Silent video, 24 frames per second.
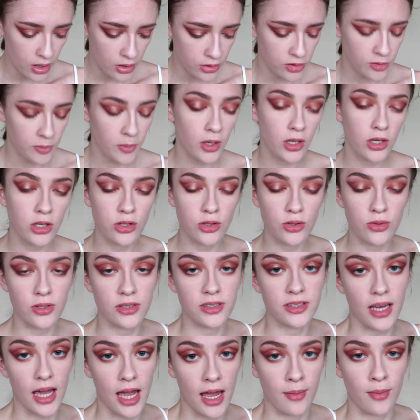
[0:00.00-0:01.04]
So I'm going to do the
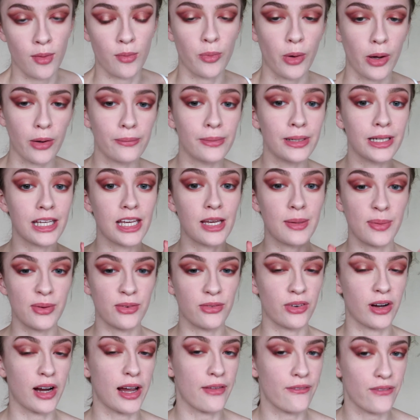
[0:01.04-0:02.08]
same, but I'm going to keep it
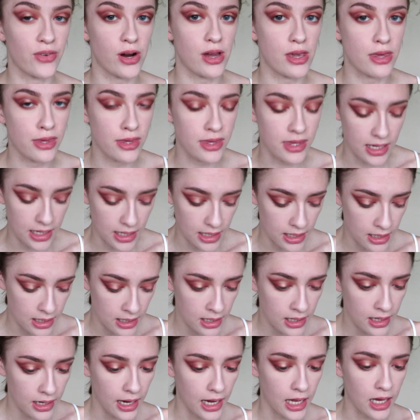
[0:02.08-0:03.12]
very, very thin,
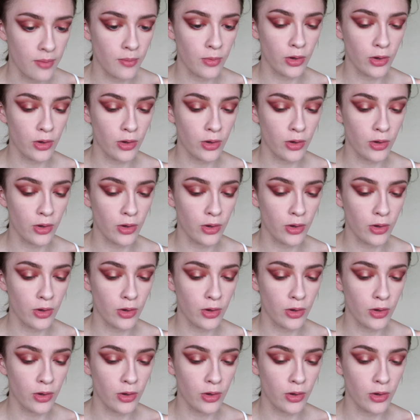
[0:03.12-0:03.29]
and